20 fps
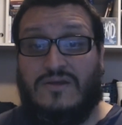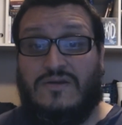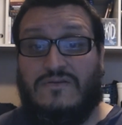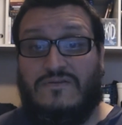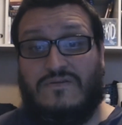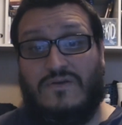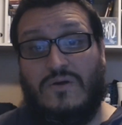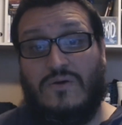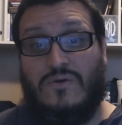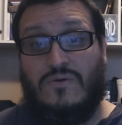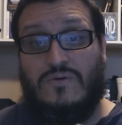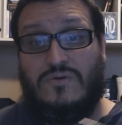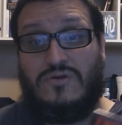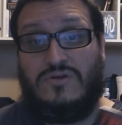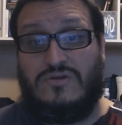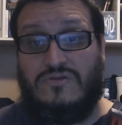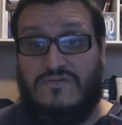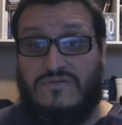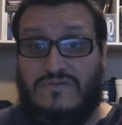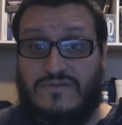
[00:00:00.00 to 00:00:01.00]
So
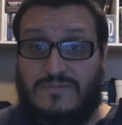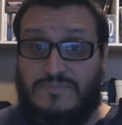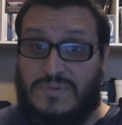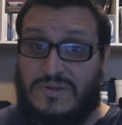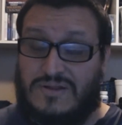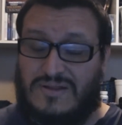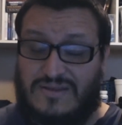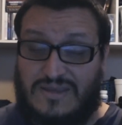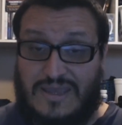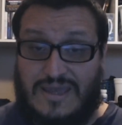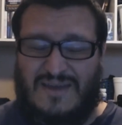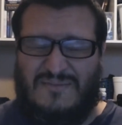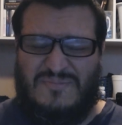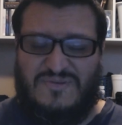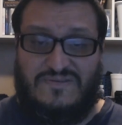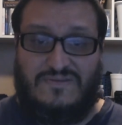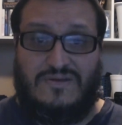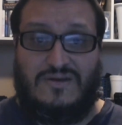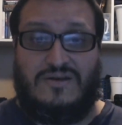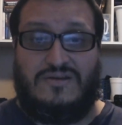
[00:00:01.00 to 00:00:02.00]
typically
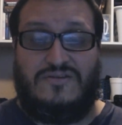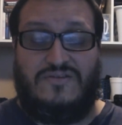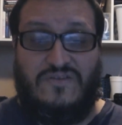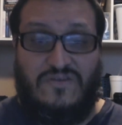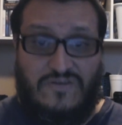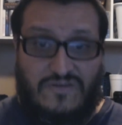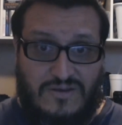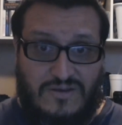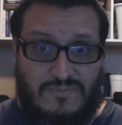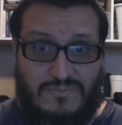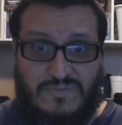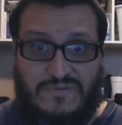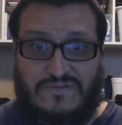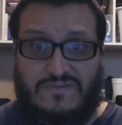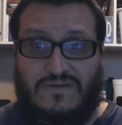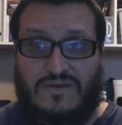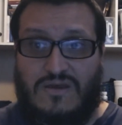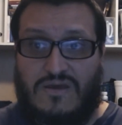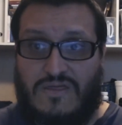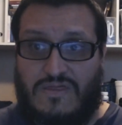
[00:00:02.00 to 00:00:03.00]
Amazon
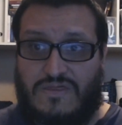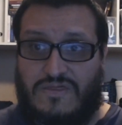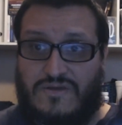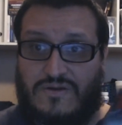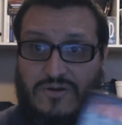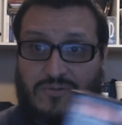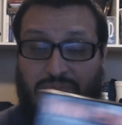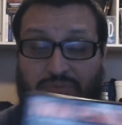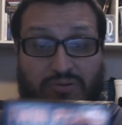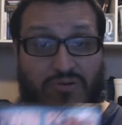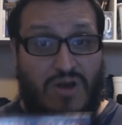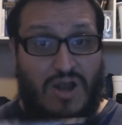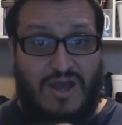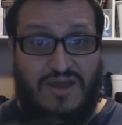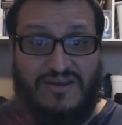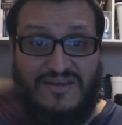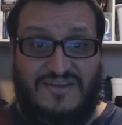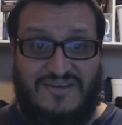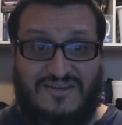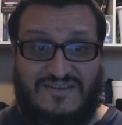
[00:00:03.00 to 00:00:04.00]
ships their
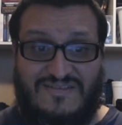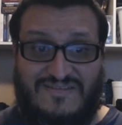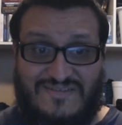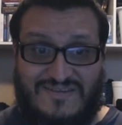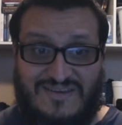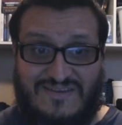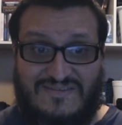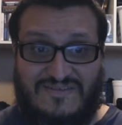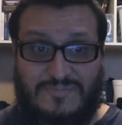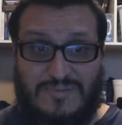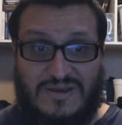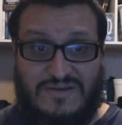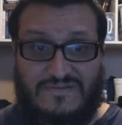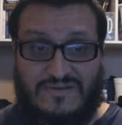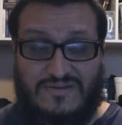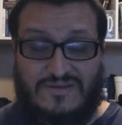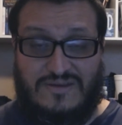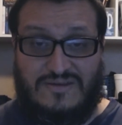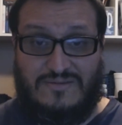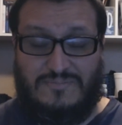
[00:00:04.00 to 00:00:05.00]
products,
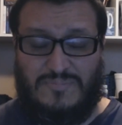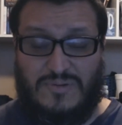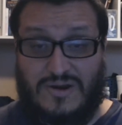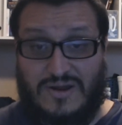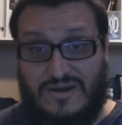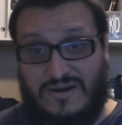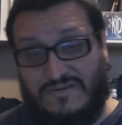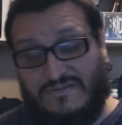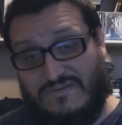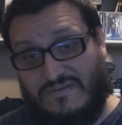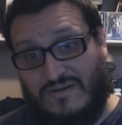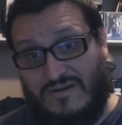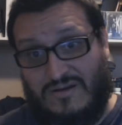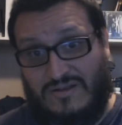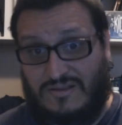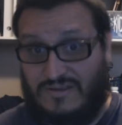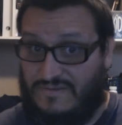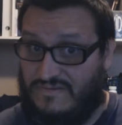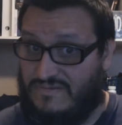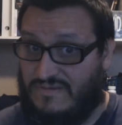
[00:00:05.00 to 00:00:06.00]
especially products
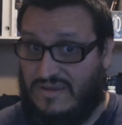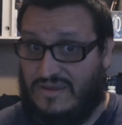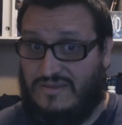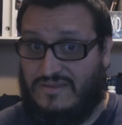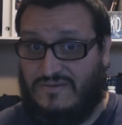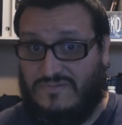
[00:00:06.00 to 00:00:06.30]
that, let's say this